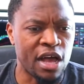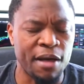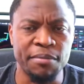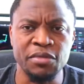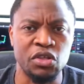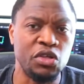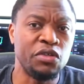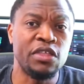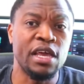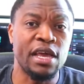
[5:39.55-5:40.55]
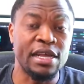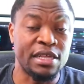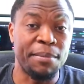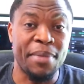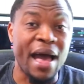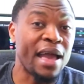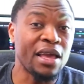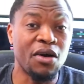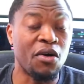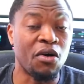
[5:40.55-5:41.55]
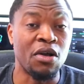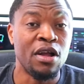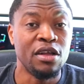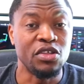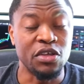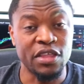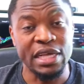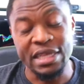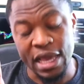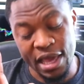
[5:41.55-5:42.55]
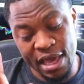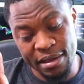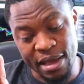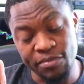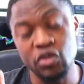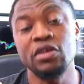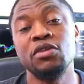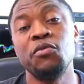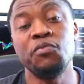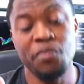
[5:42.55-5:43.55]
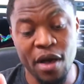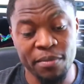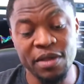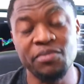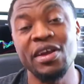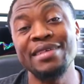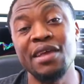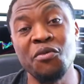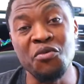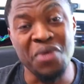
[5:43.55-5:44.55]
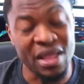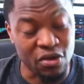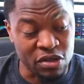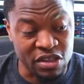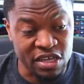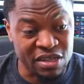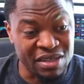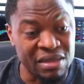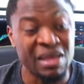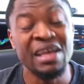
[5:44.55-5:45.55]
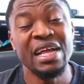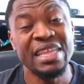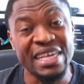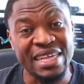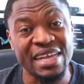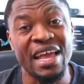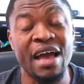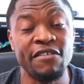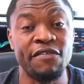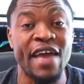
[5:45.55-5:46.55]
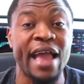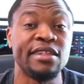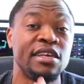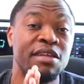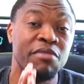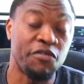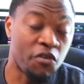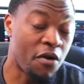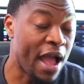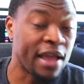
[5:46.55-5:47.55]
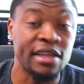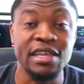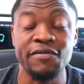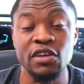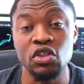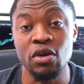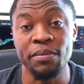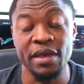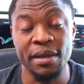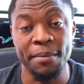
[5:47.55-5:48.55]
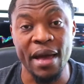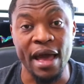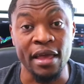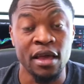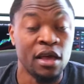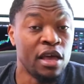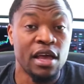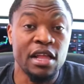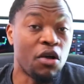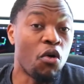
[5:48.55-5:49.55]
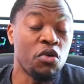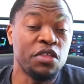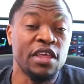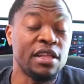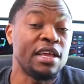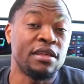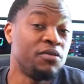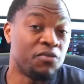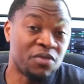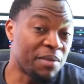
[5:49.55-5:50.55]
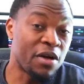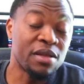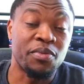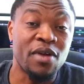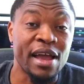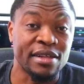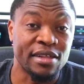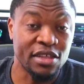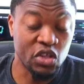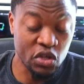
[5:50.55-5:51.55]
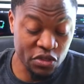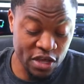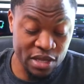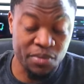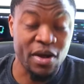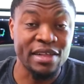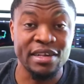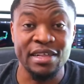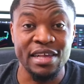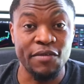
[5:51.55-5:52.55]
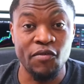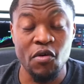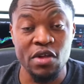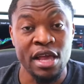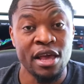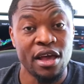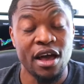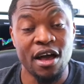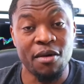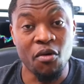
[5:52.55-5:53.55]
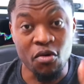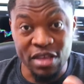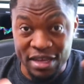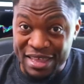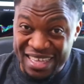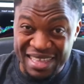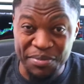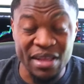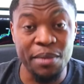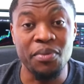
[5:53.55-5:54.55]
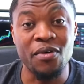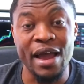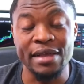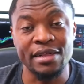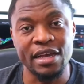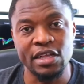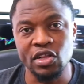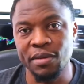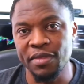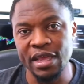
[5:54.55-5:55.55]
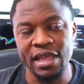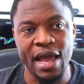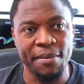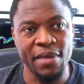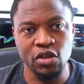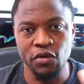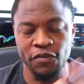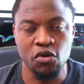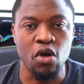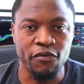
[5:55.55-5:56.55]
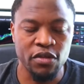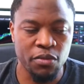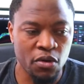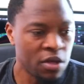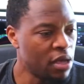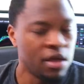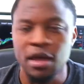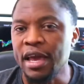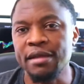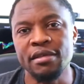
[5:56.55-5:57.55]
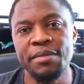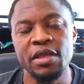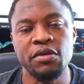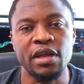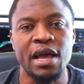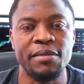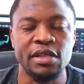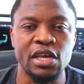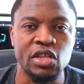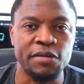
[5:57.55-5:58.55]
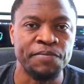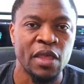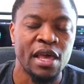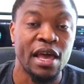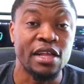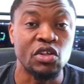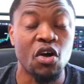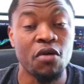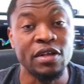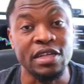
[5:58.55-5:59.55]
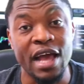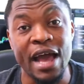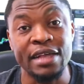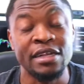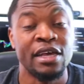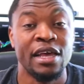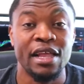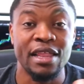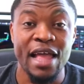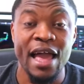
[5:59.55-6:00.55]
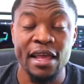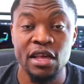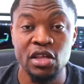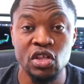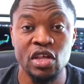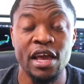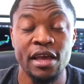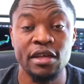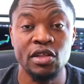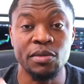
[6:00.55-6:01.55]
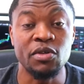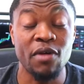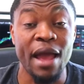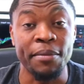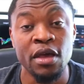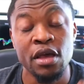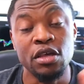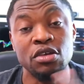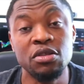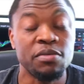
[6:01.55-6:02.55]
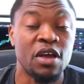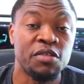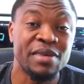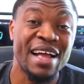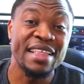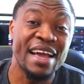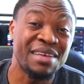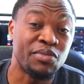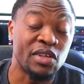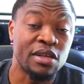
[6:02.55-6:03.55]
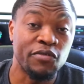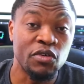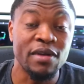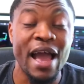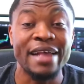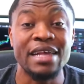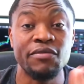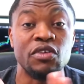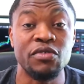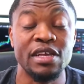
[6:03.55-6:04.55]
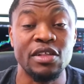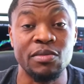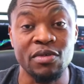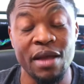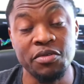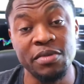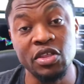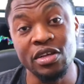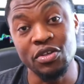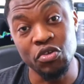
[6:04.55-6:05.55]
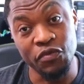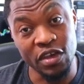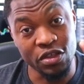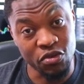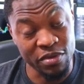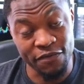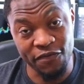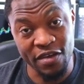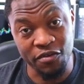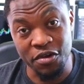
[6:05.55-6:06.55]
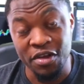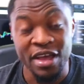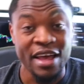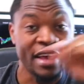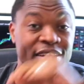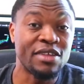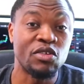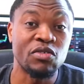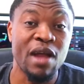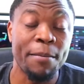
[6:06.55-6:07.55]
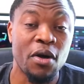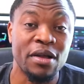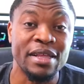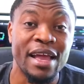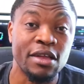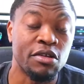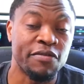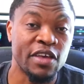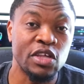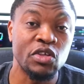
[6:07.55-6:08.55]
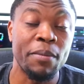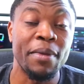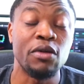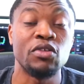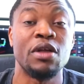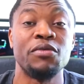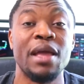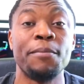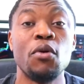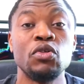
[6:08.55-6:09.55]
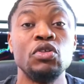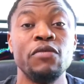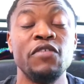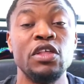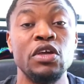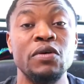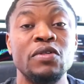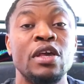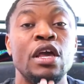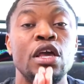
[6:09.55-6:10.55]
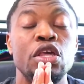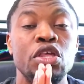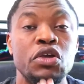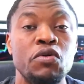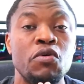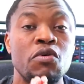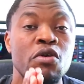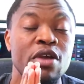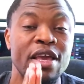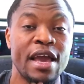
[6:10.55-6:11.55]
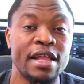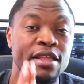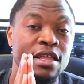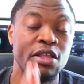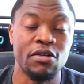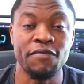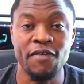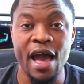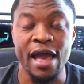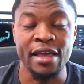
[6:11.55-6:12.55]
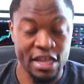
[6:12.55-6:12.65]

Um, do you think it's a buy or do you think it's like, hey, I'm just going to pump the brakes and wait until they say they have the vaccine before I can definitely jump in and buy? And then, oh, you think like, what about the price? Do you think the price that's set forth uh, or the anticipated price is something that makes you feel comfortable? Again, let me know in the comment section. And as always, guys, like, share, subscribe. YouTube tells me 90% of you guys haven't already subscribed to my channel. So if you can do me a favor, hit that subscribe button and the notification bell so that when I post new videos, you get notified.